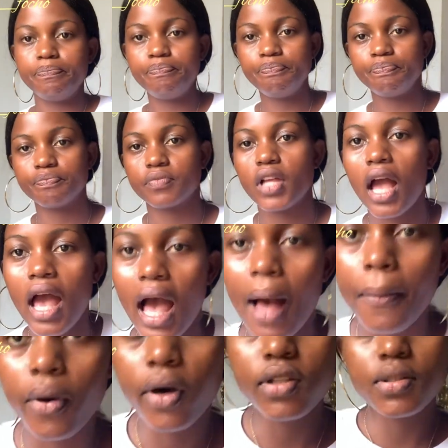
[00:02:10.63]

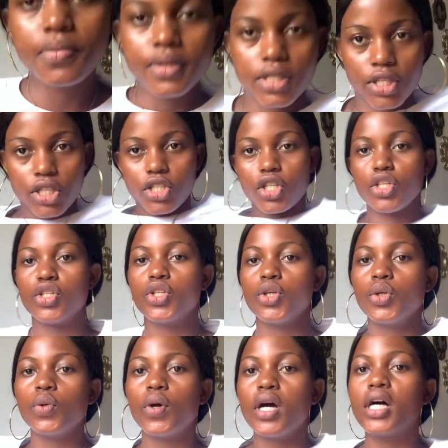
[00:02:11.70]
i'm going to be teaching
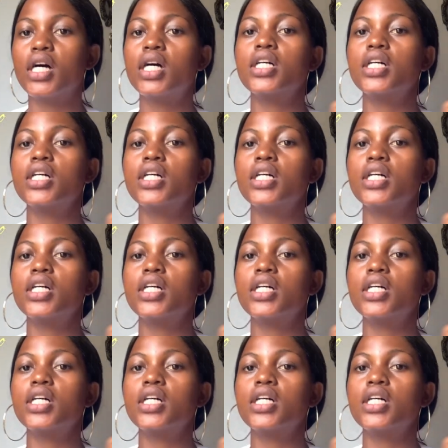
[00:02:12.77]
you a